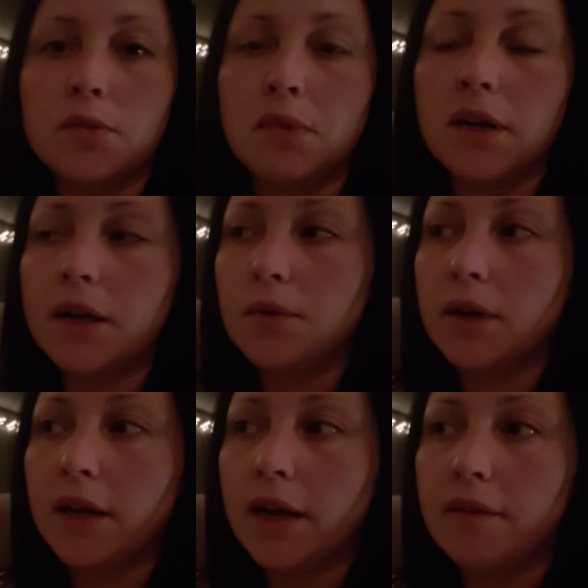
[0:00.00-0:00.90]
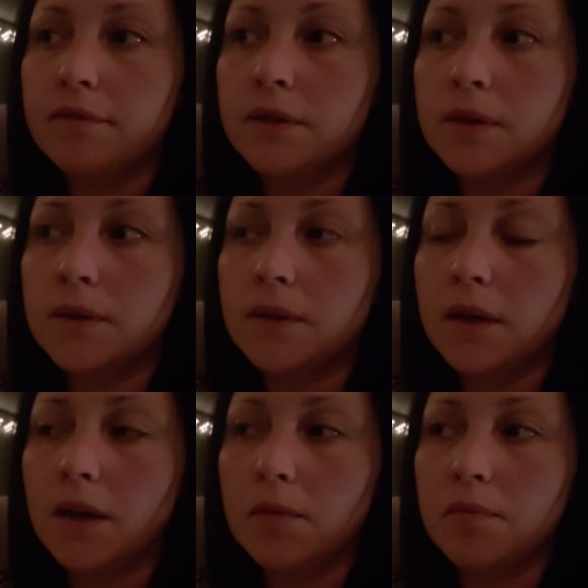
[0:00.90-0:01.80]
Monday when I have,
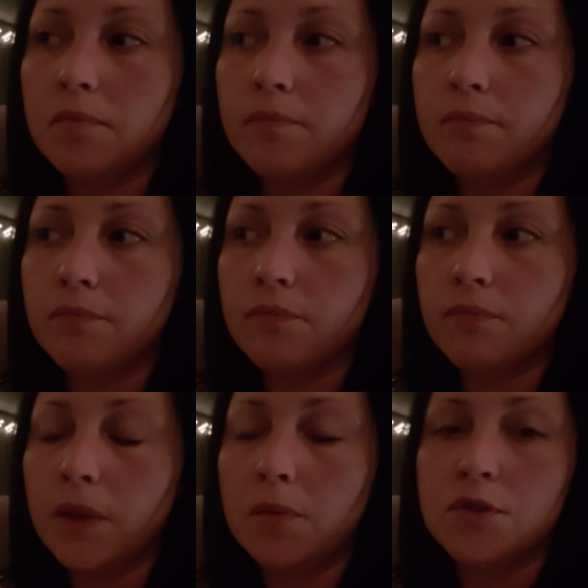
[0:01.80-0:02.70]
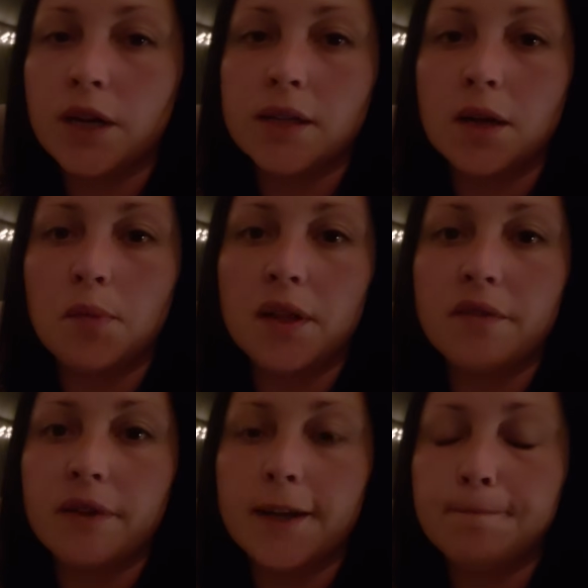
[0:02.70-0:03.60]
um, him checked out by the
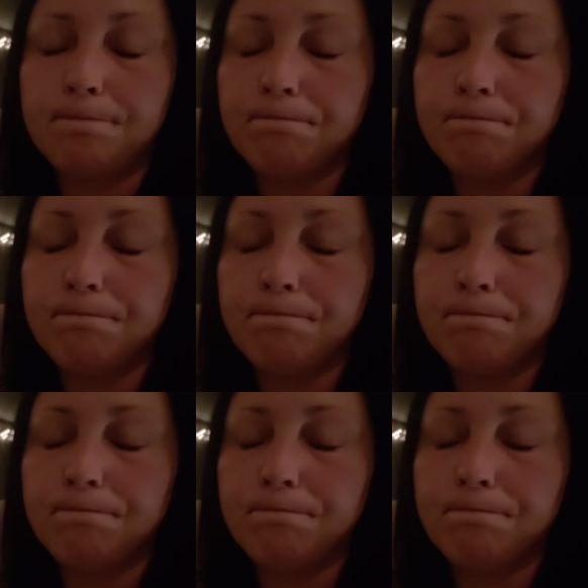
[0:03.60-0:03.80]
vet.